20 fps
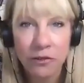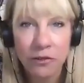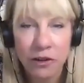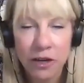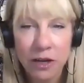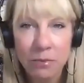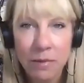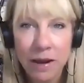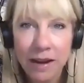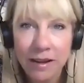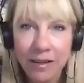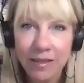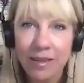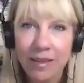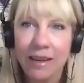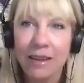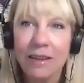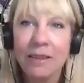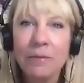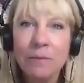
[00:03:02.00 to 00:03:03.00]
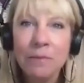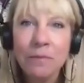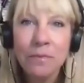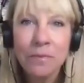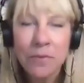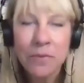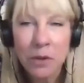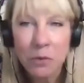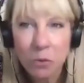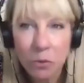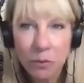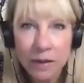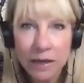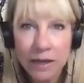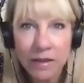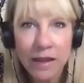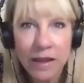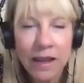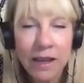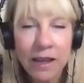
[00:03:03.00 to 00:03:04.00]
Vernon Mason will be
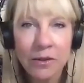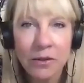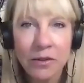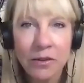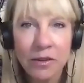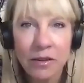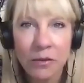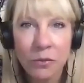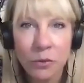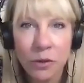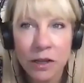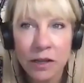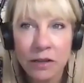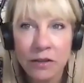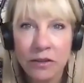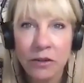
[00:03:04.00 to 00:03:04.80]
in the house as well